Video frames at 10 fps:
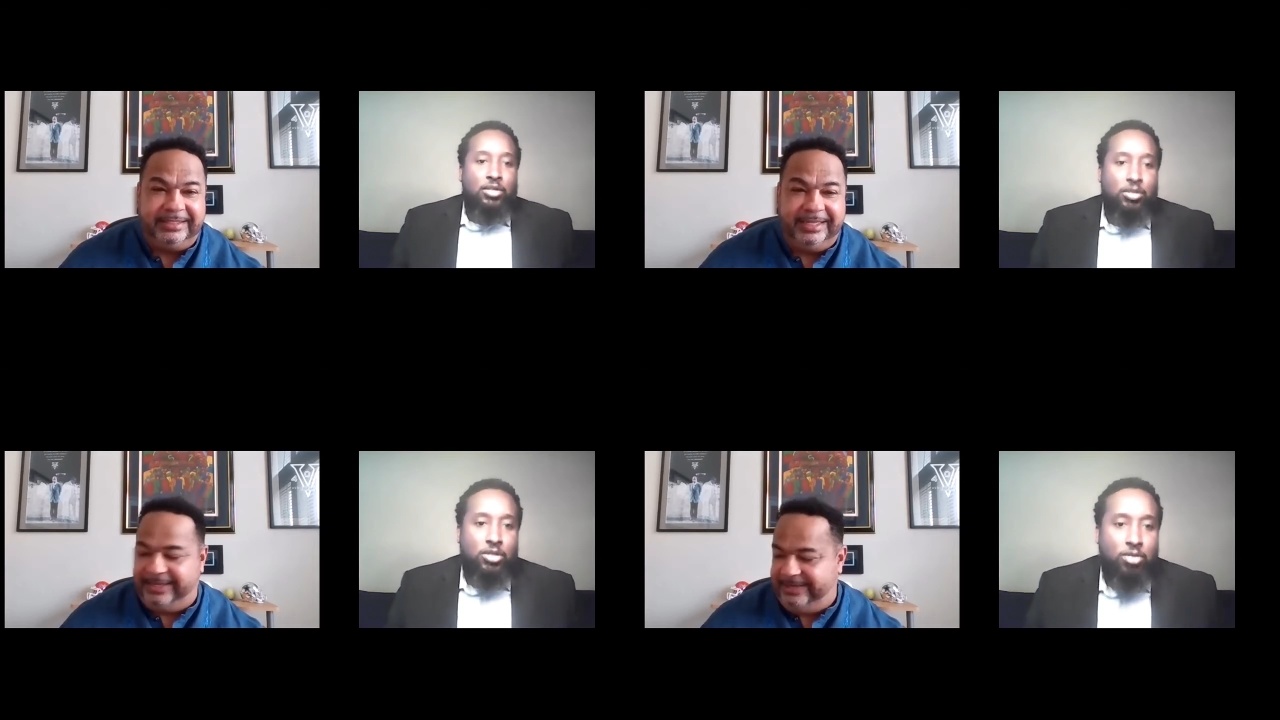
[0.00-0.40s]

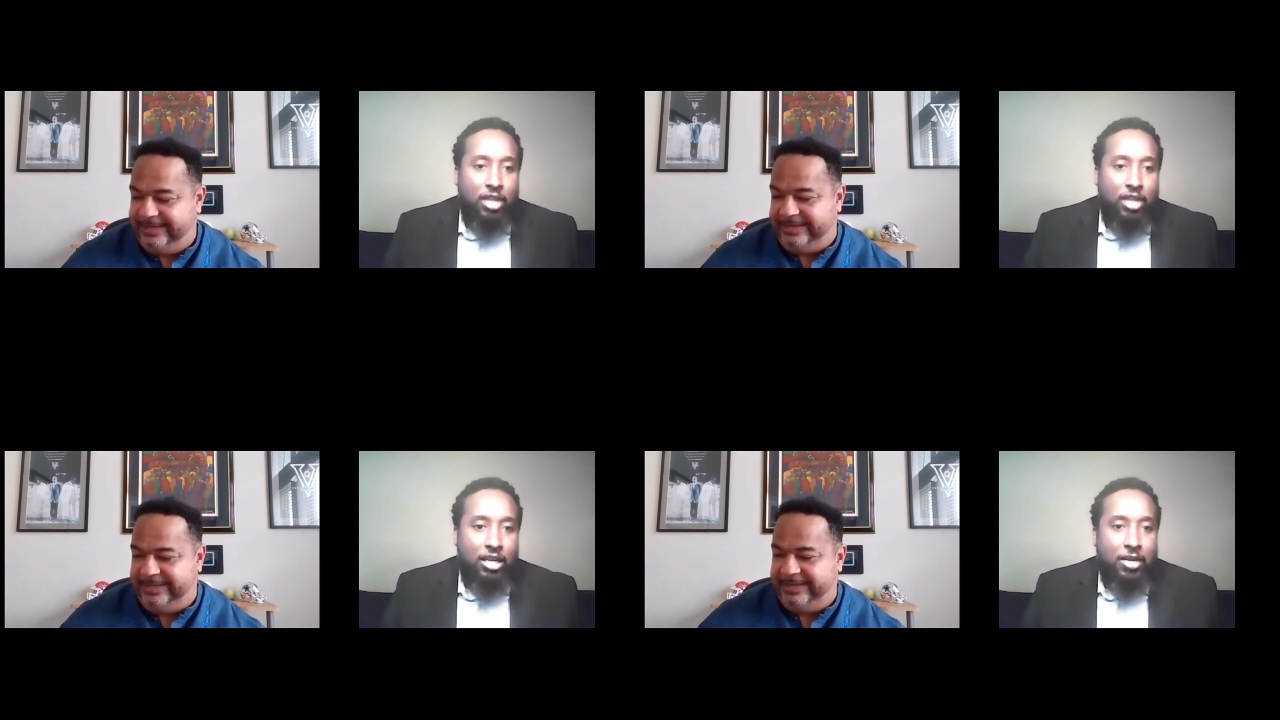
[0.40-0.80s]
Speaker 1: So, yeah, so
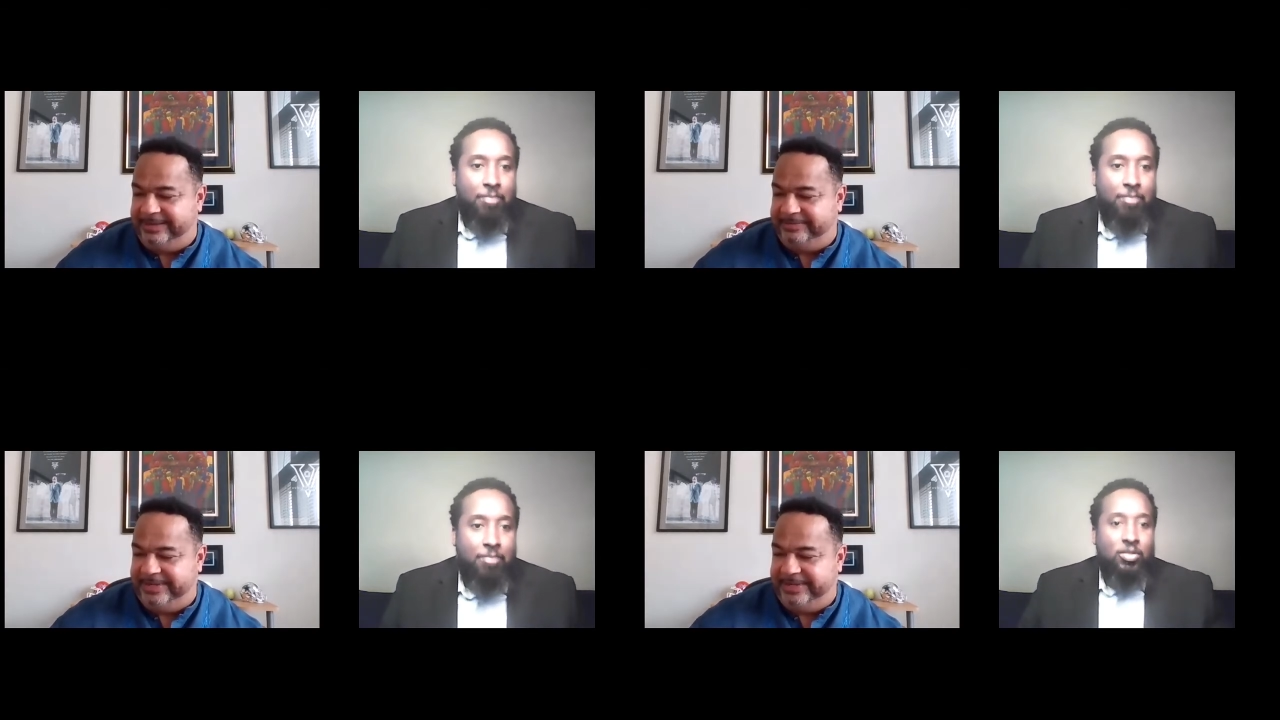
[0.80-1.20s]
thank love, you.
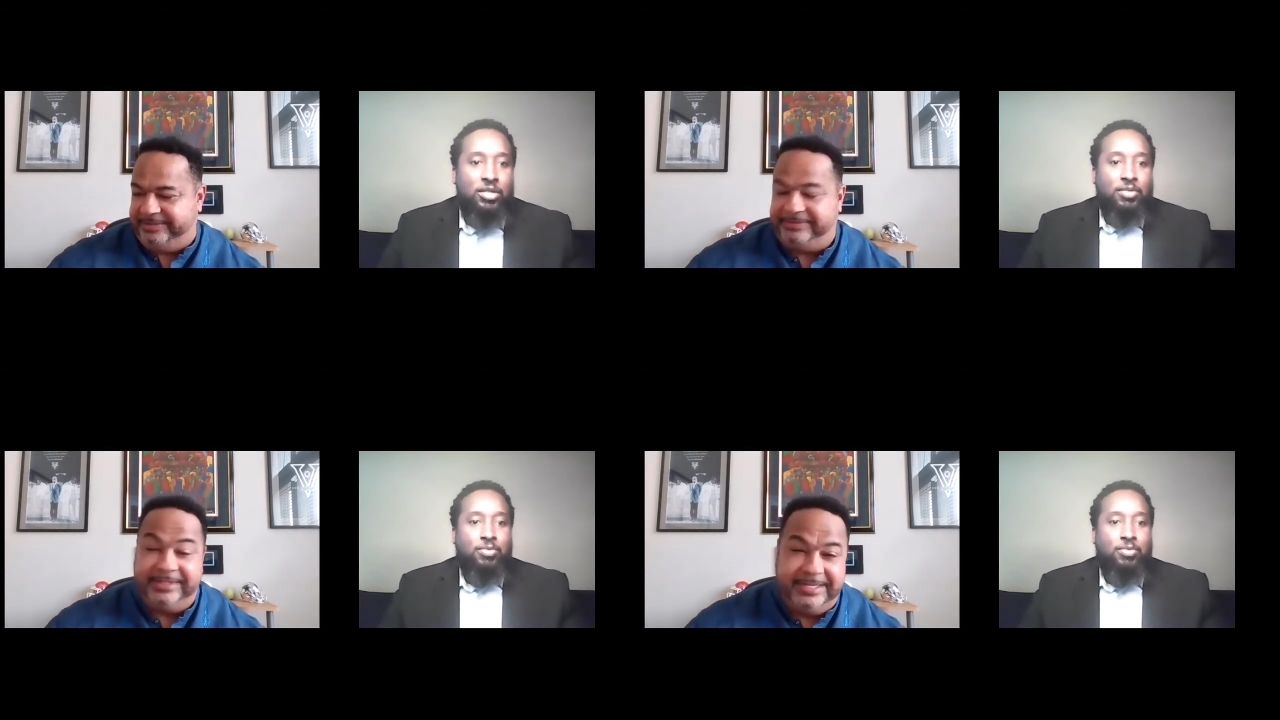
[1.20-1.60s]
Love,
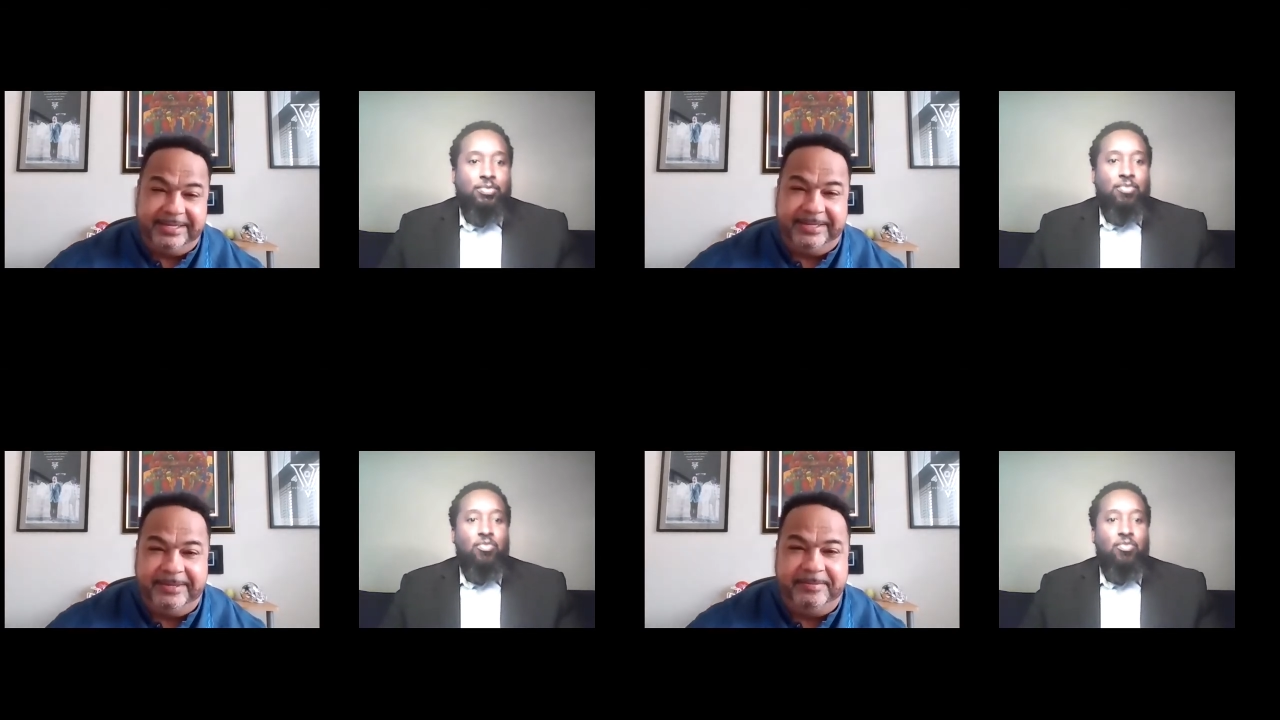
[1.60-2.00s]
love.
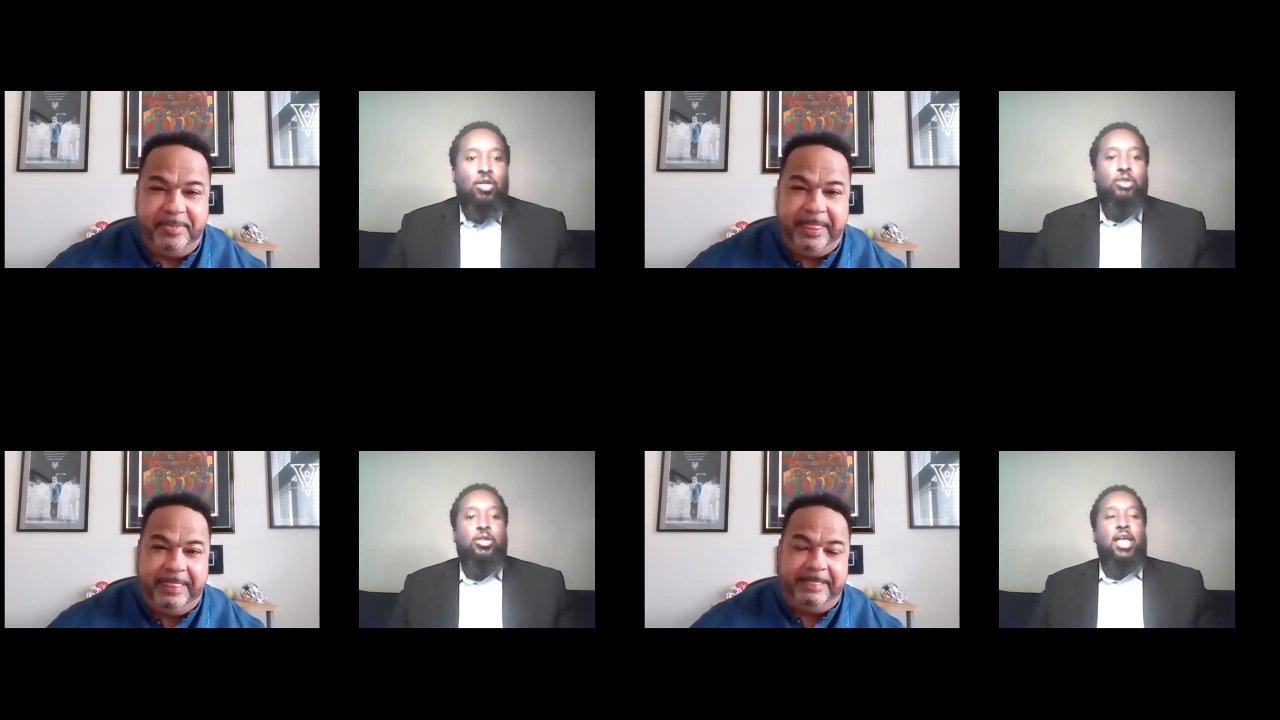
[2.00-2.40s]

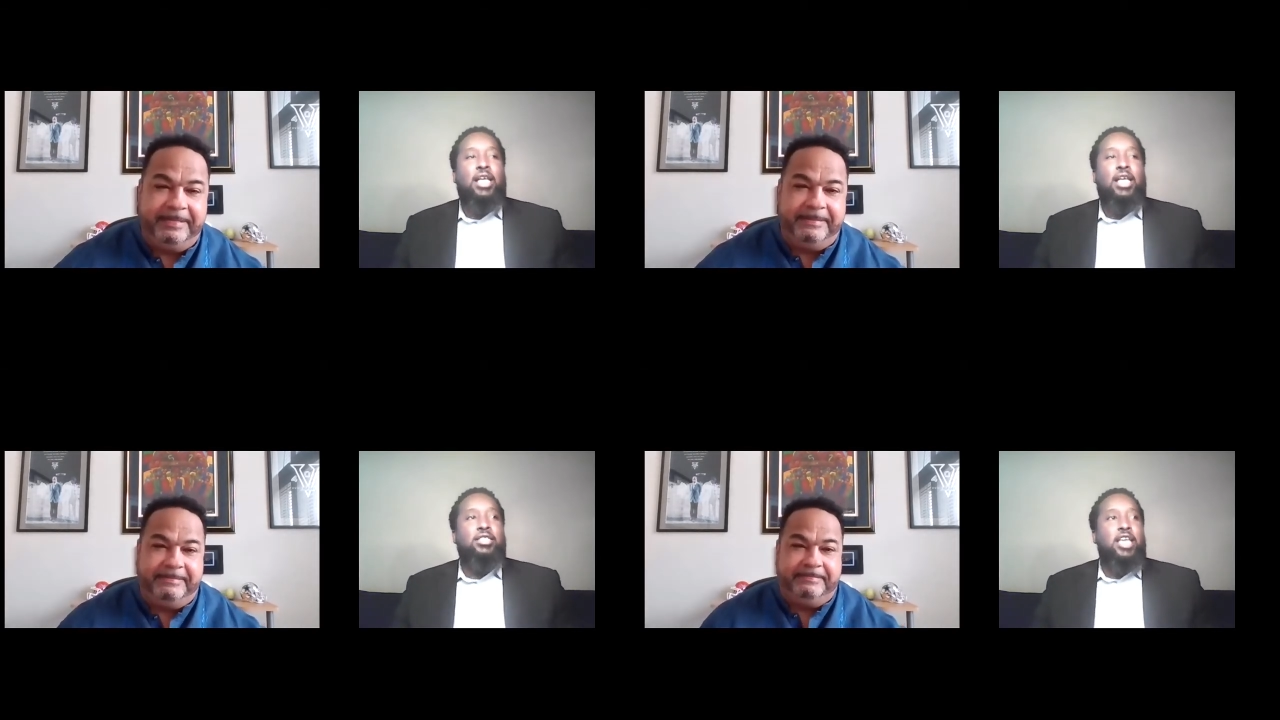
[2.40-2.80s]
So,
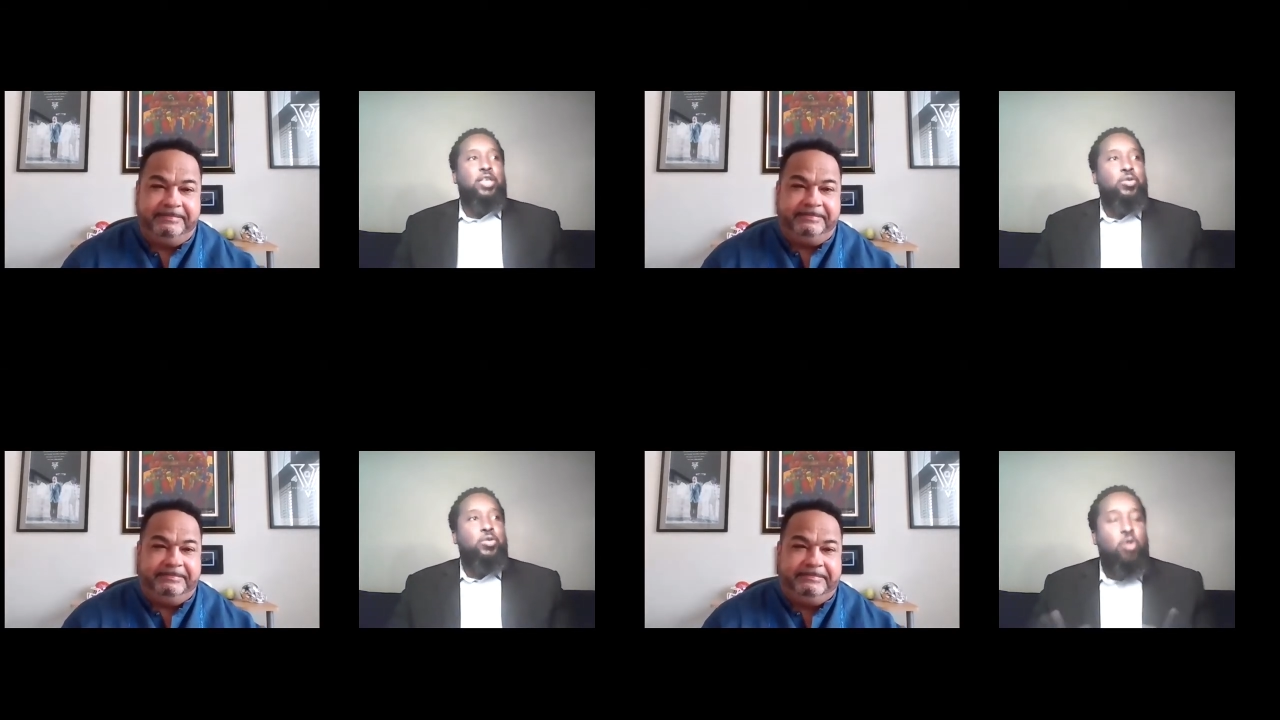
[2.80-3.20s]
like I
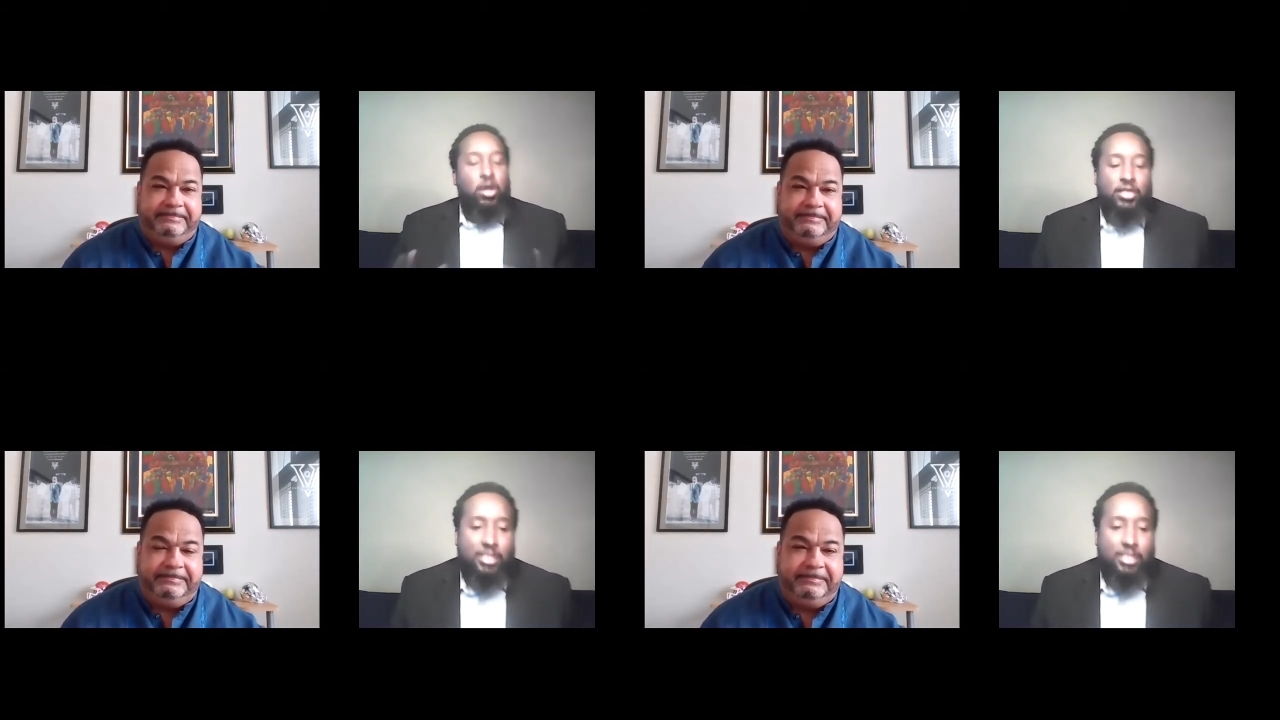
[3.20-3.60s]
said, you
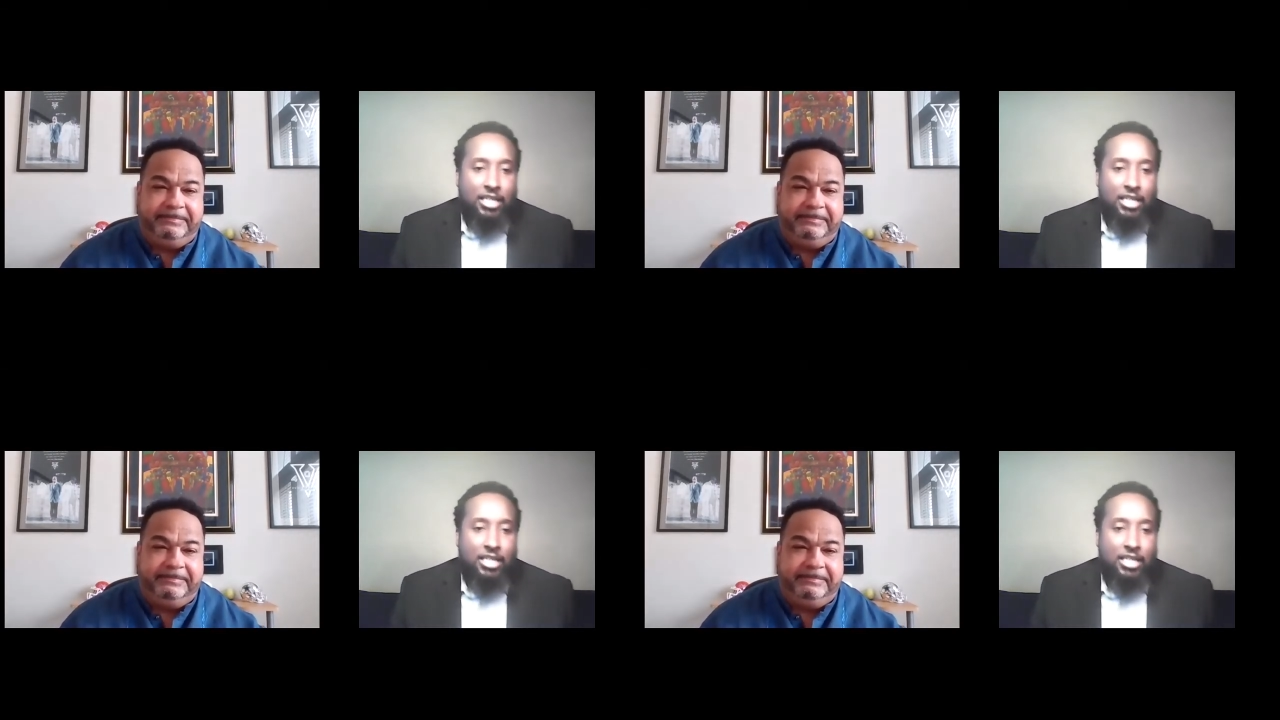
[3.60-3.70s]
are the